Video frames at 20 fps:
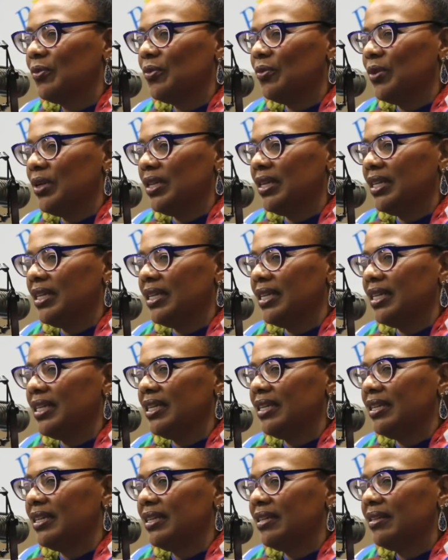really
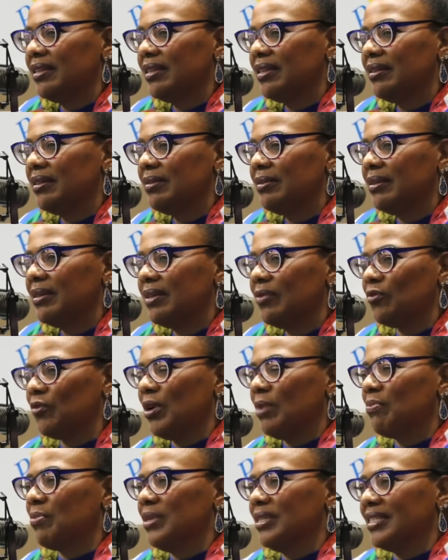
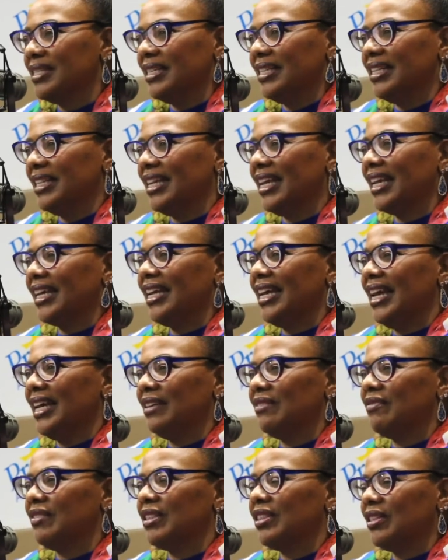representing that
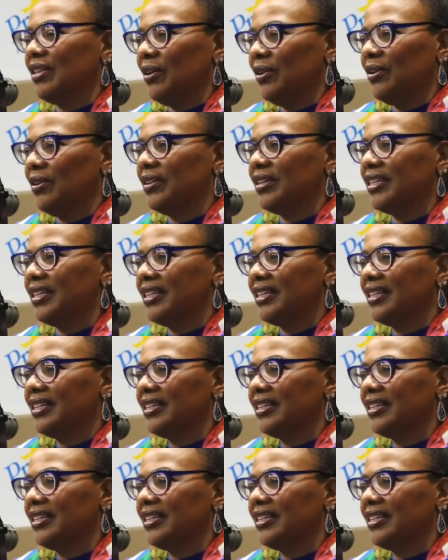kind of authority.